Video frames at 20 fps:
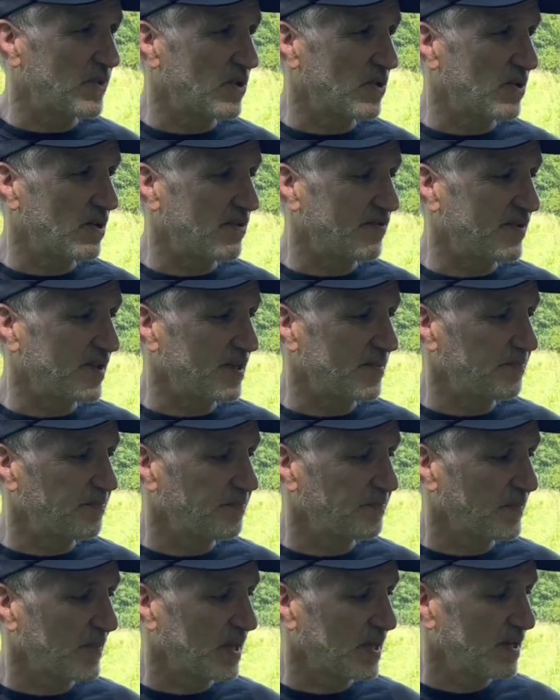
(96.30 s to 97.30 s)
part of it.
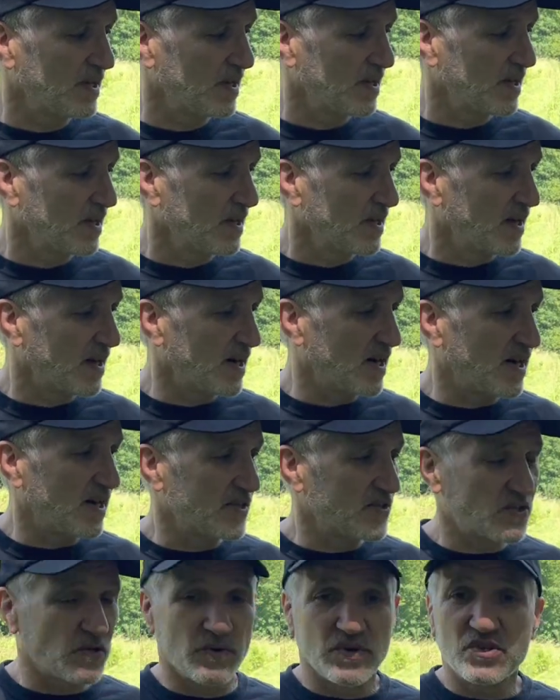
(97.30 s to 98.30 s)

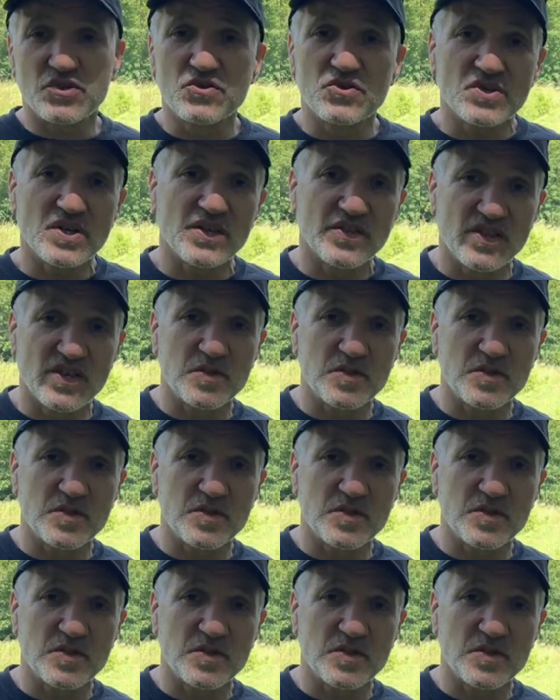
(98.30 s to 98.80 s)
So as you said,